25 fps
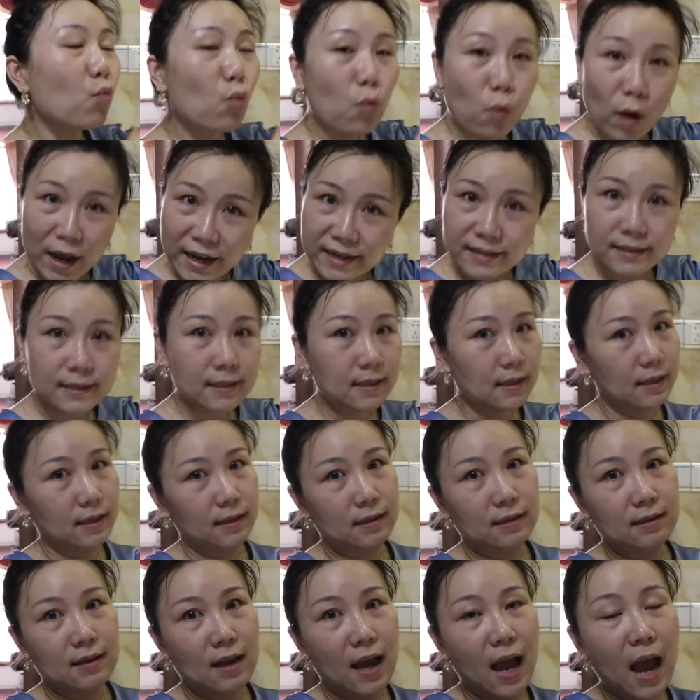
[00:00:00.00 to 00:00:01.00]

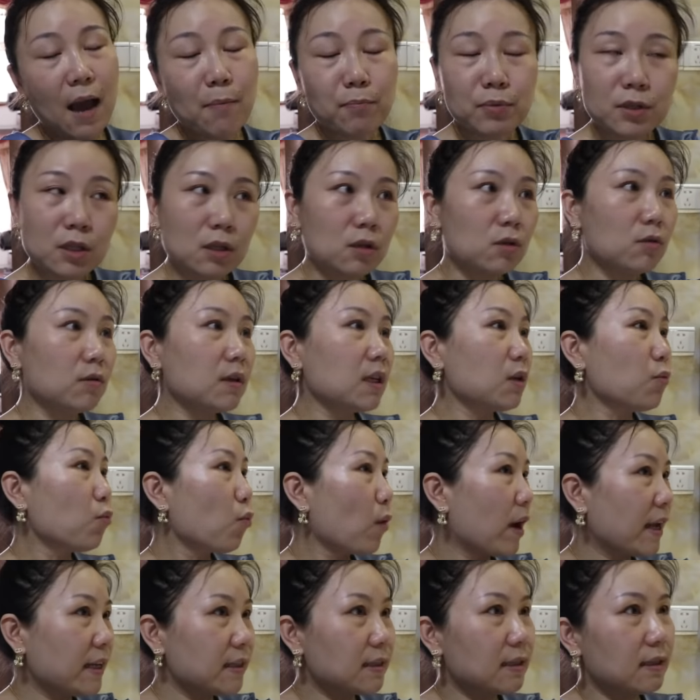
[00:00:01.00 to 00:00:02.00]
weightless, absolutely
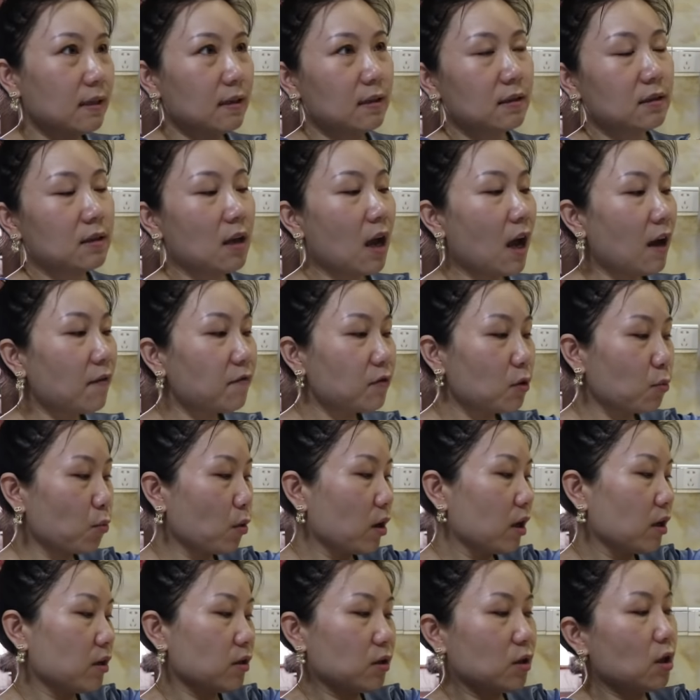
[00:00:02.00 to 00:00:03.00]
weightless.
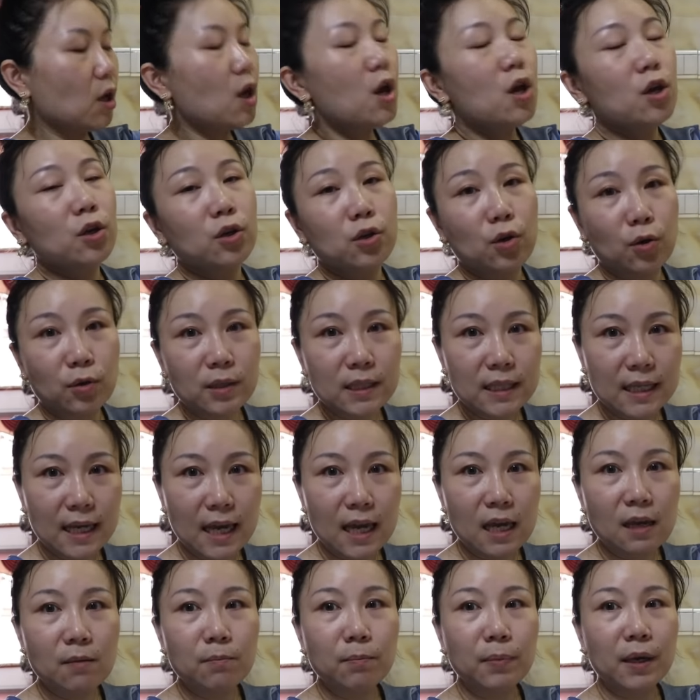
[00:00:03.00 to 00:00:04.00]
Afterwards, your
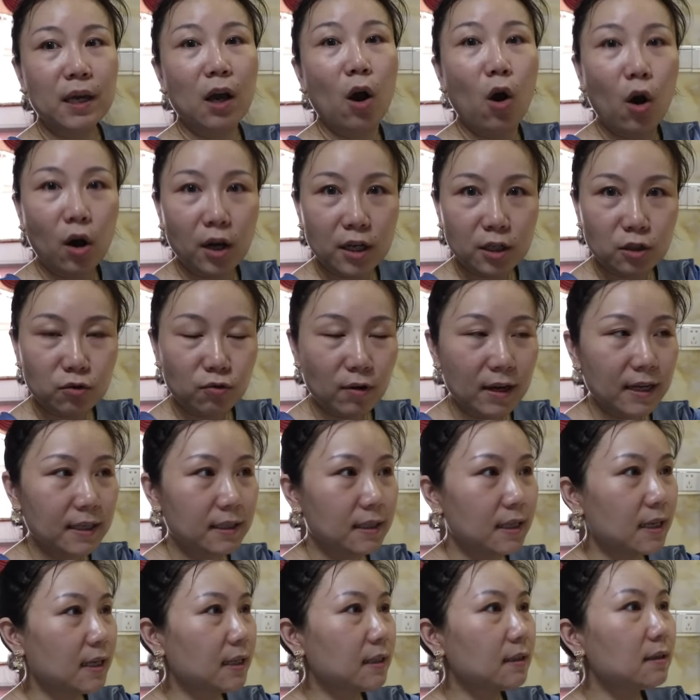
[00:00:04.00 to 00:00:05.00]
skin being
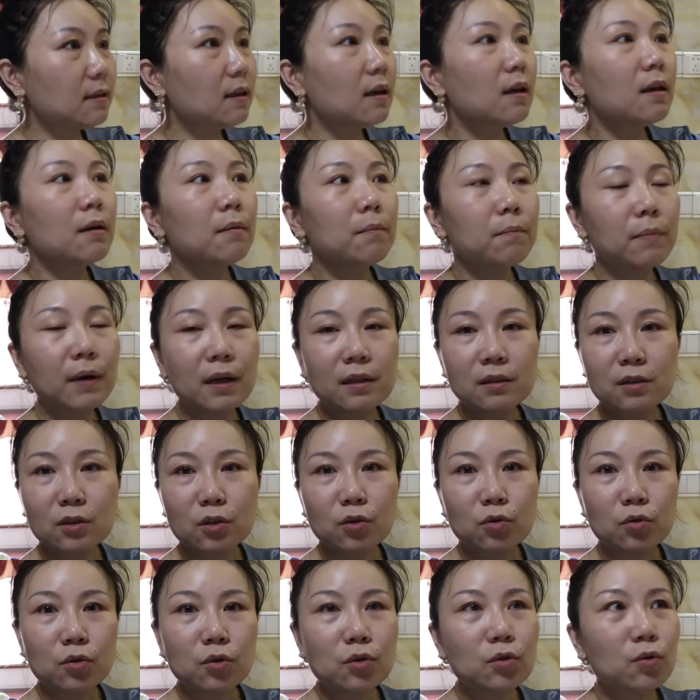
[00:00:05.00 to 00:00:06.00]
hydrated, but
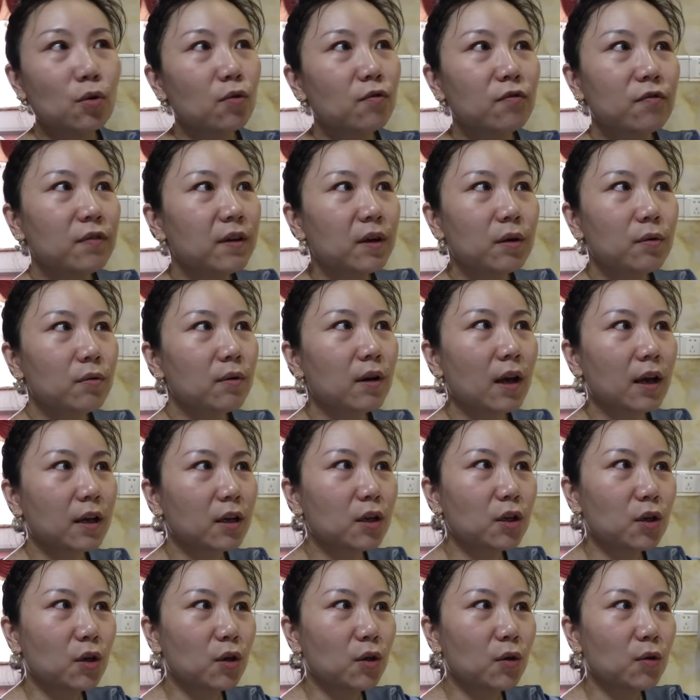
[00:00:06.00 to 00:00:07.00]
you don't feel like
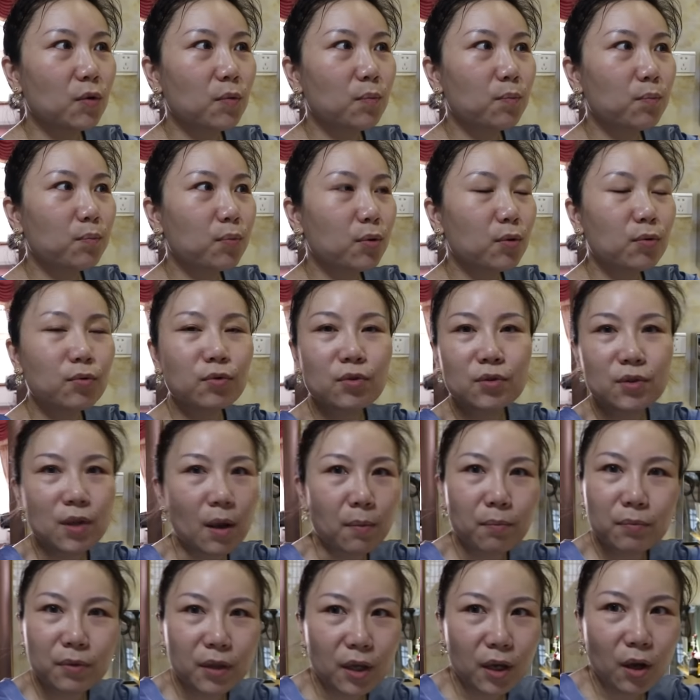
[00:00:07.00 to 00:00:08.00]
you put
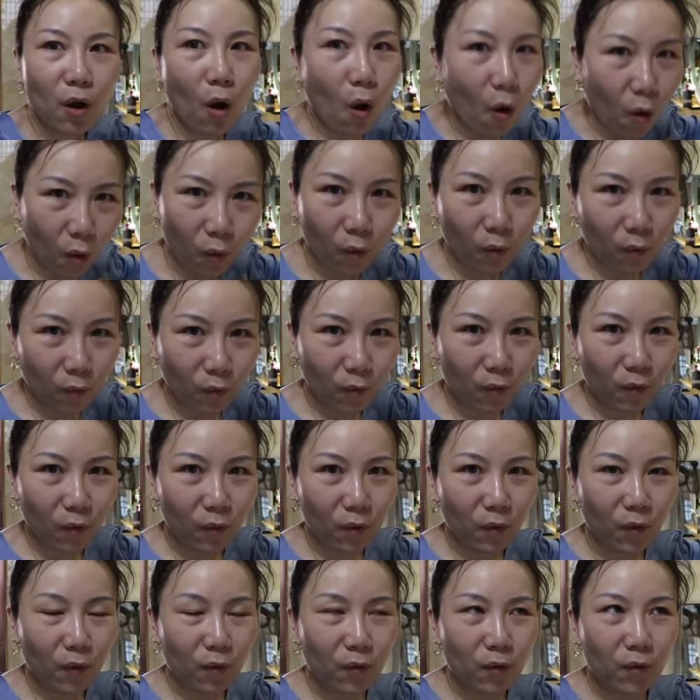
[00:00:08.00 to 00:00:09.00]
something on.
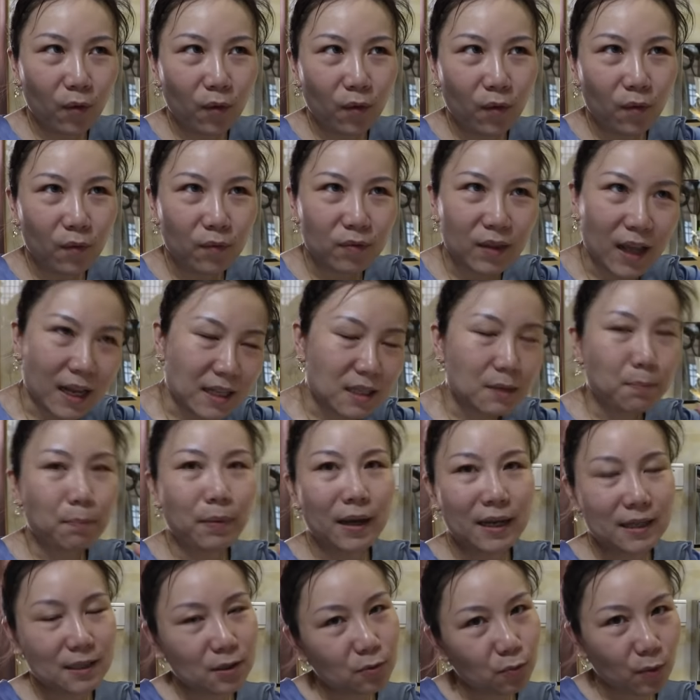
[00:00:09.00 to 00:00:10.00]
That's the
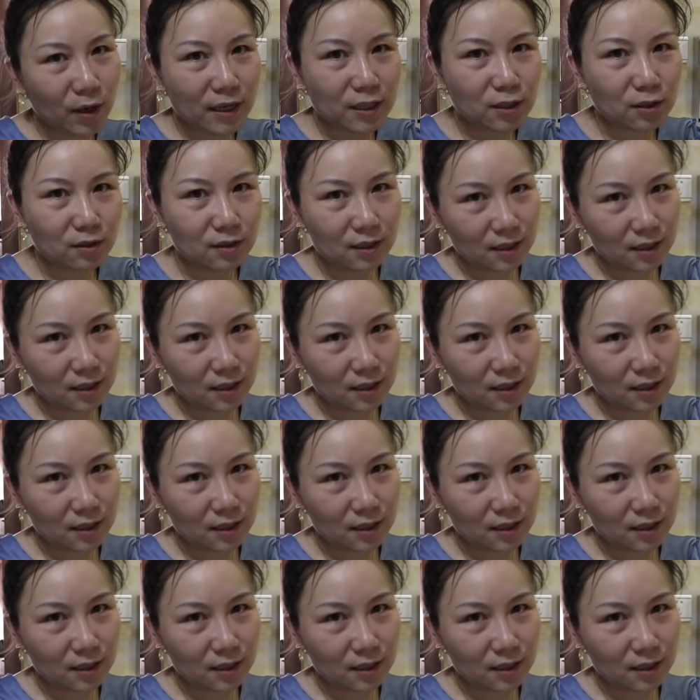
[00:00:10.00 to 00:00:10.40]
best way to